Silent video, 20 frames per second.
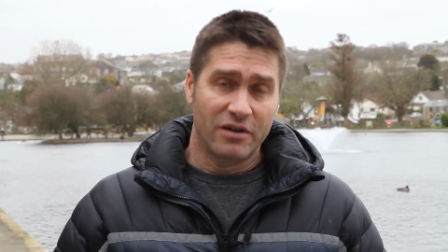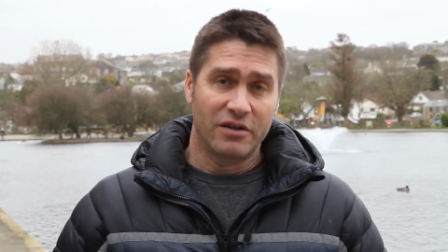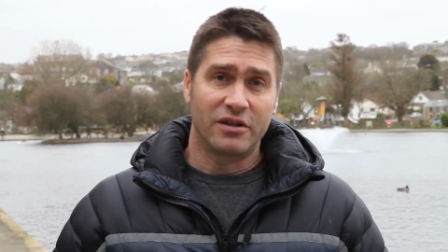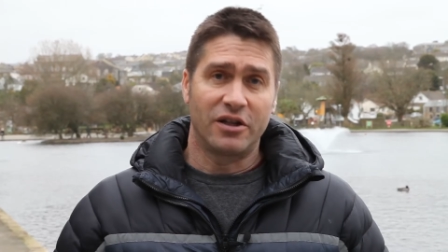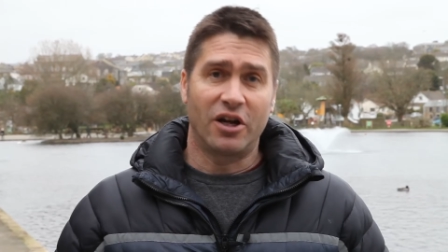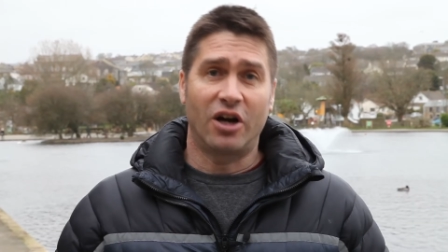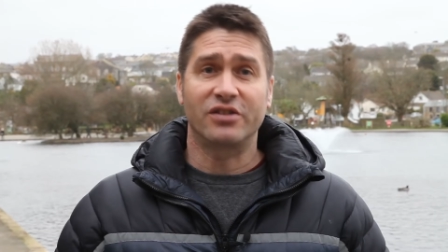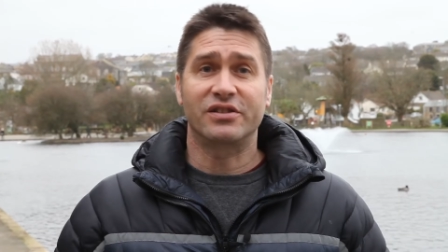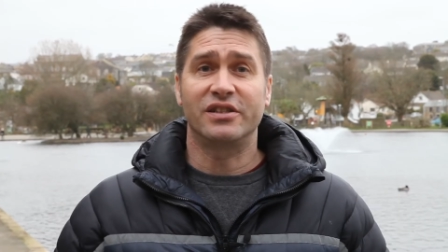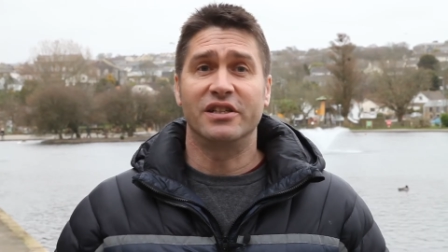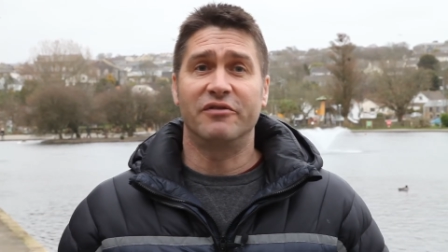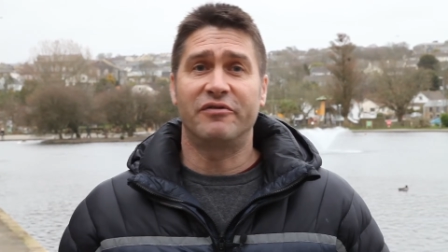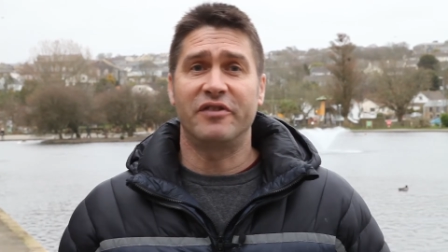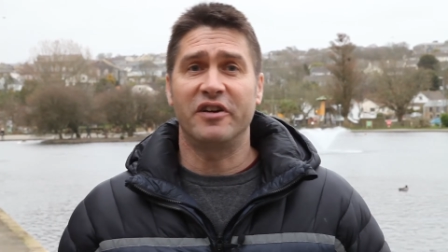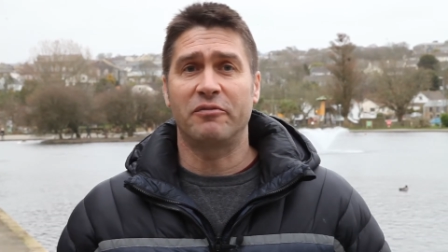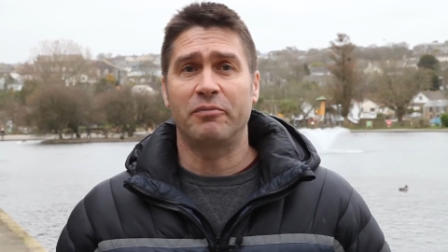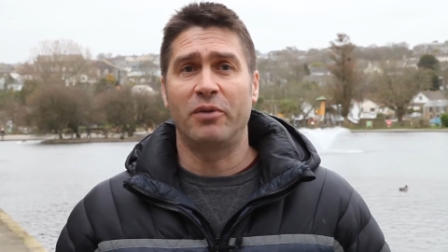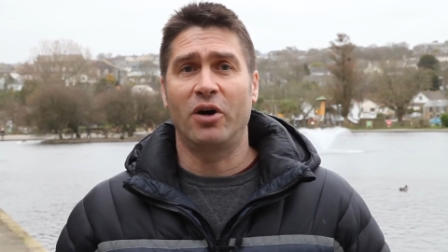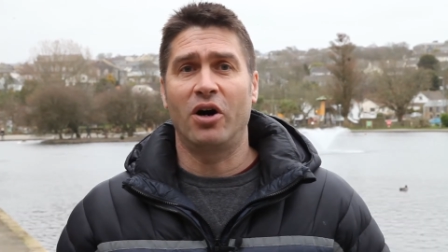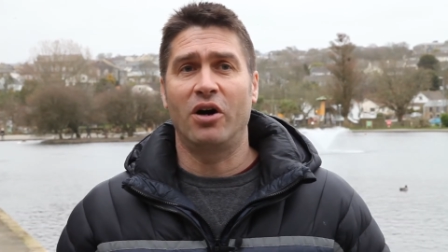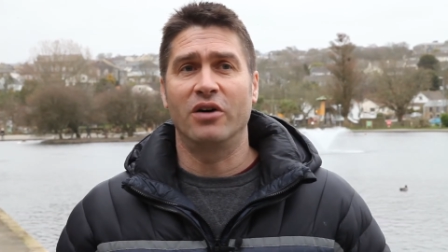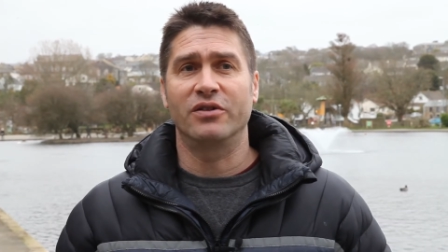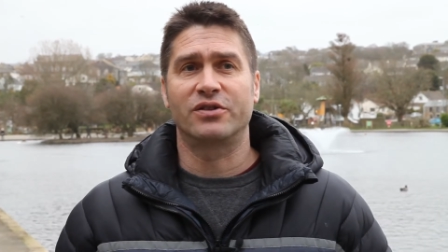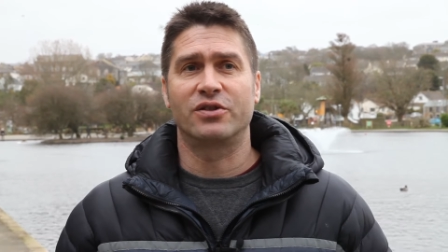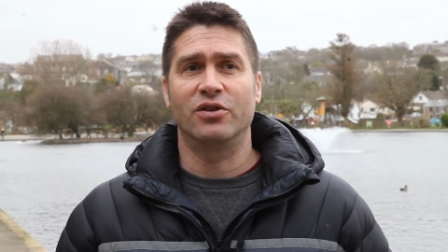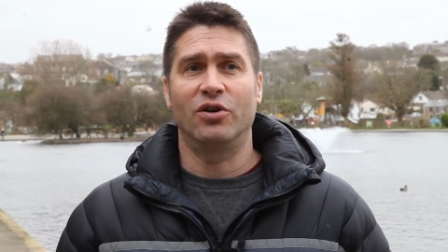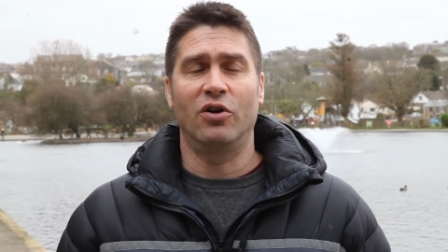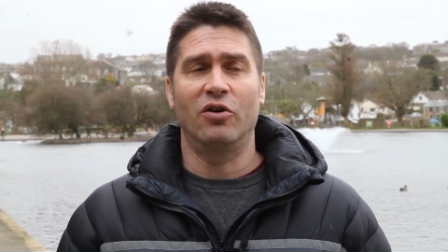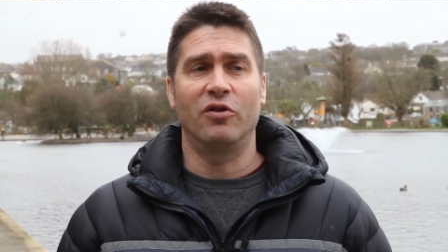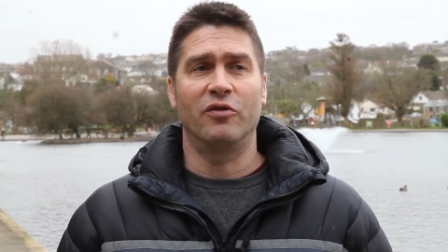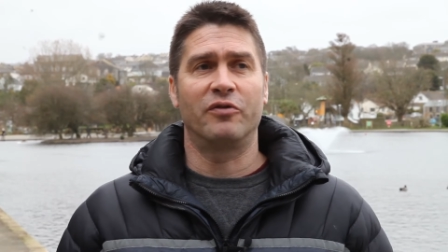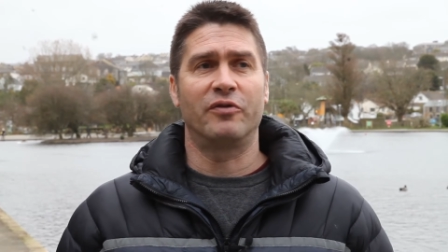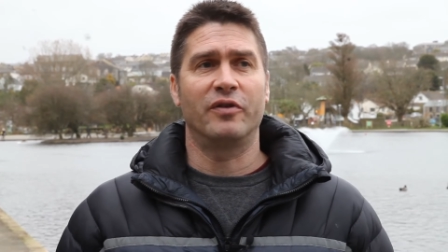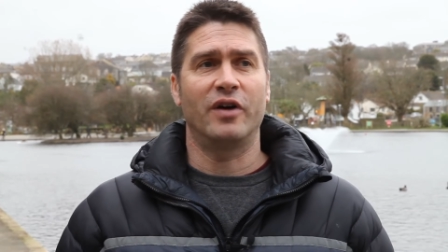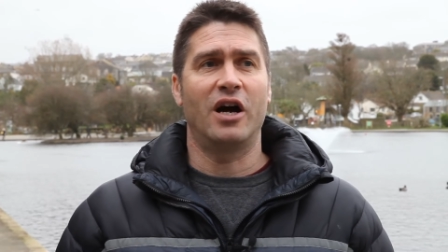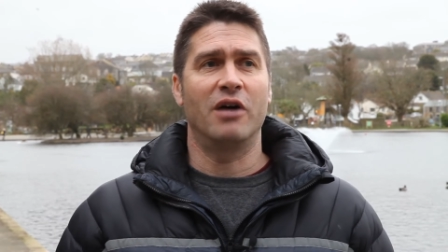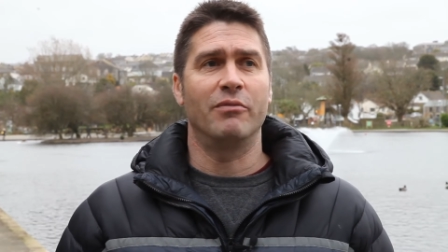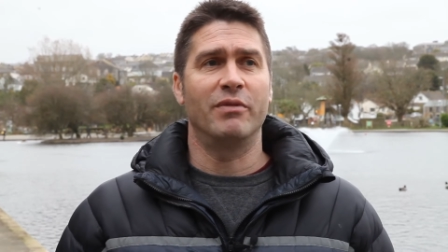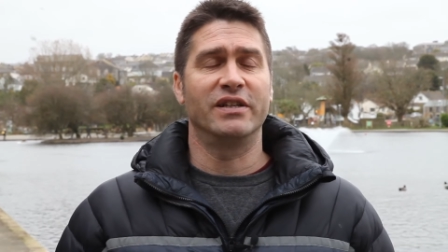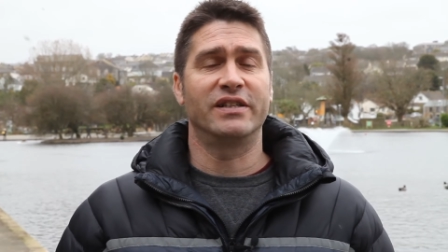Lastly, the fifth part of
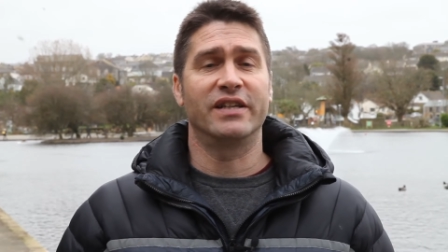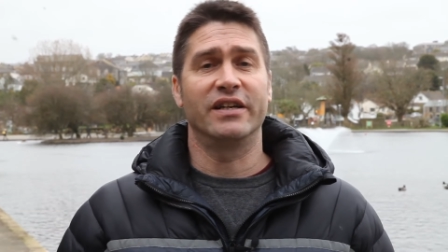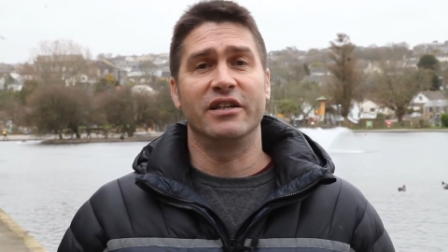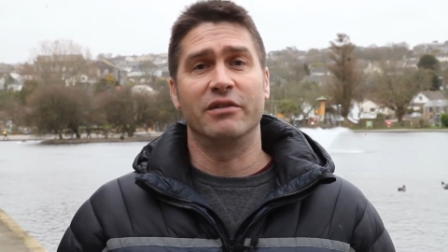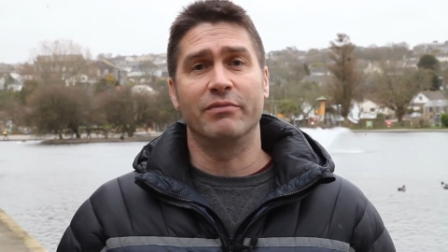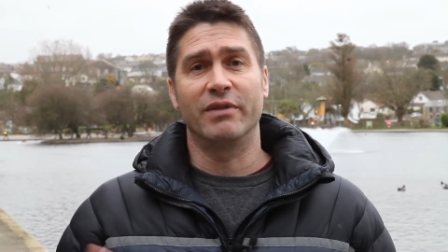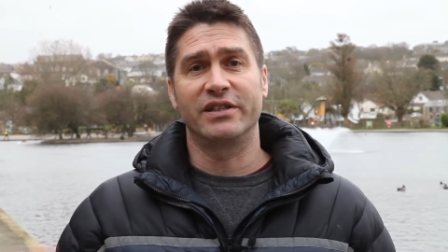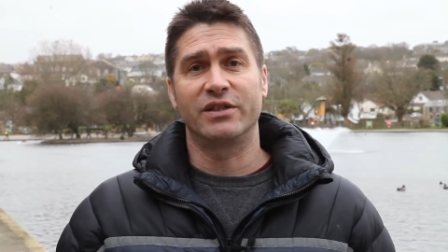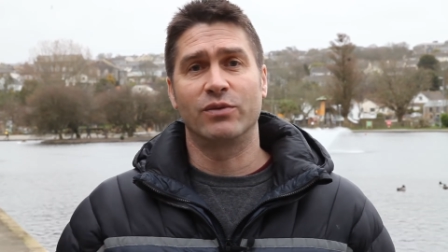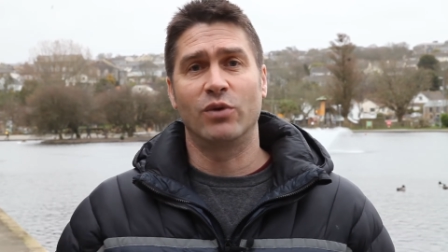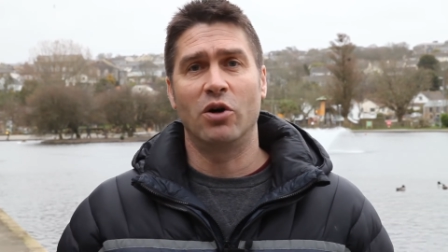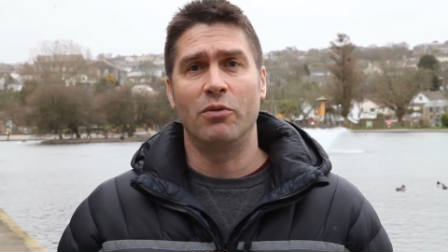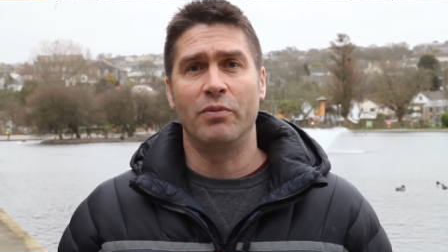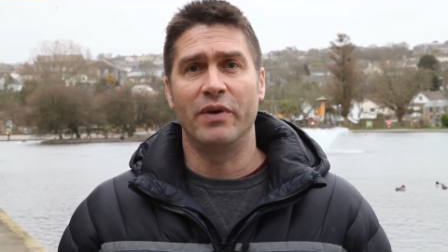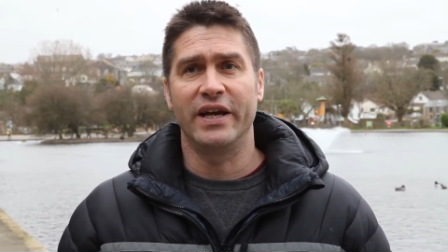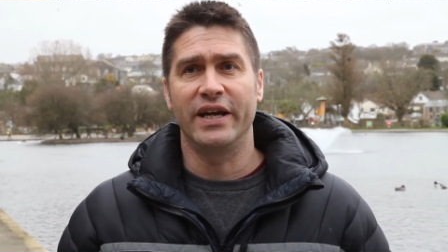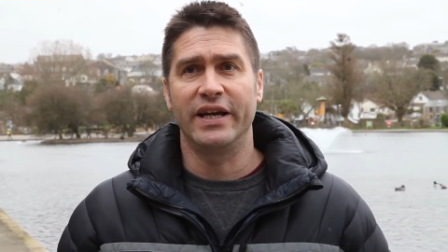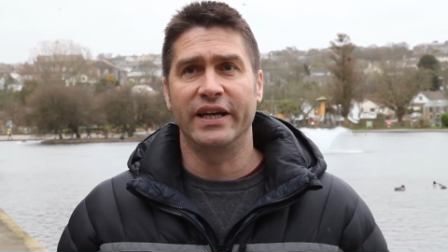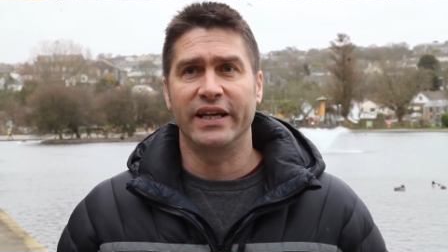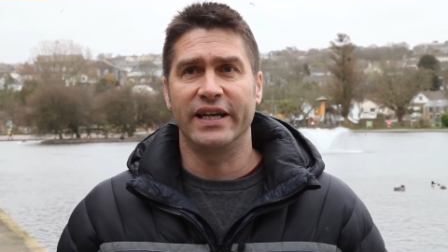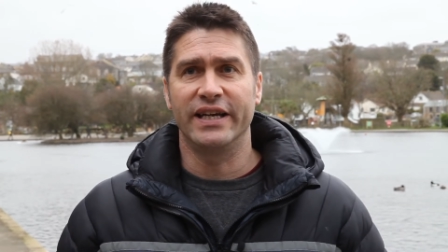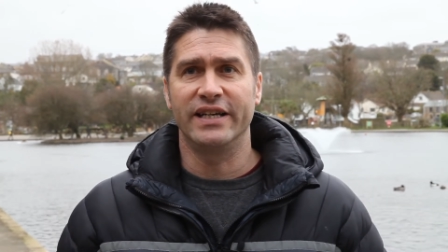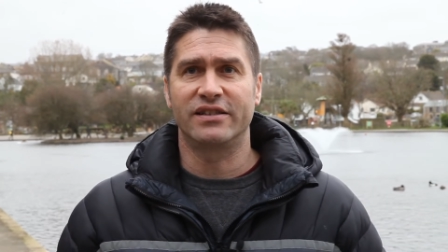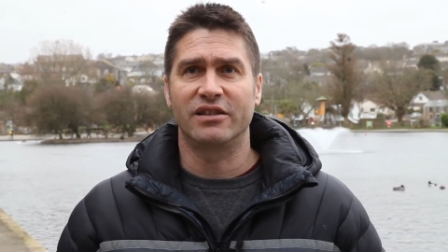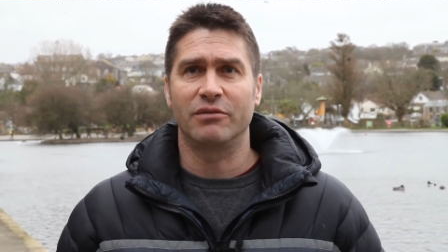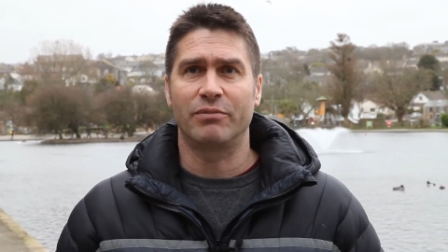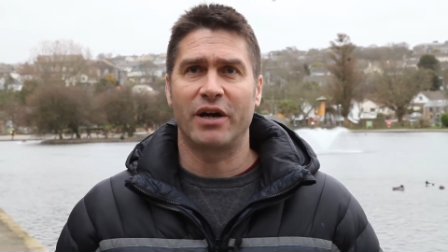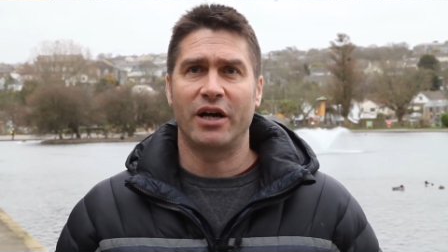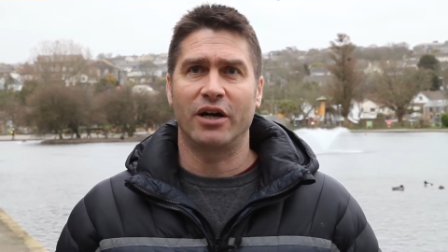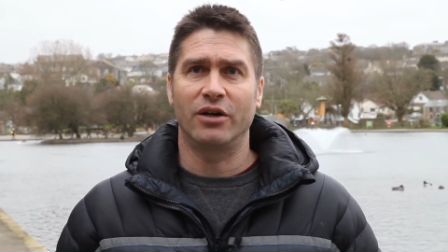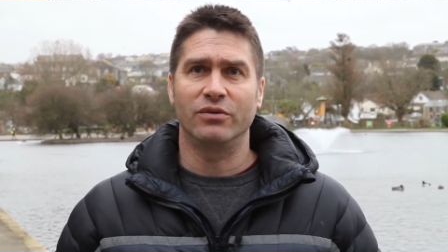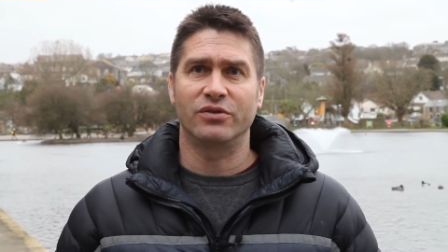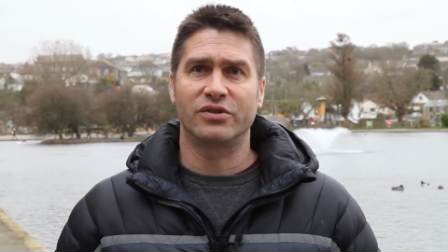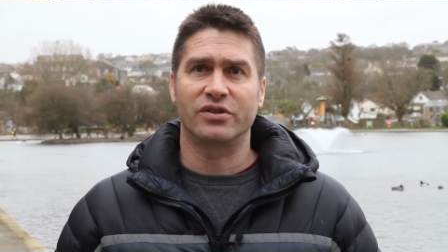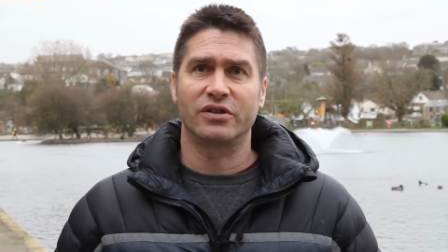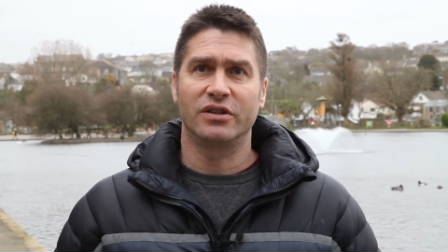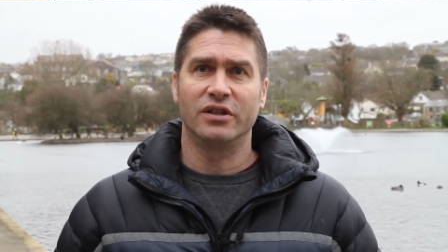uh, maintaining your mental well-being is about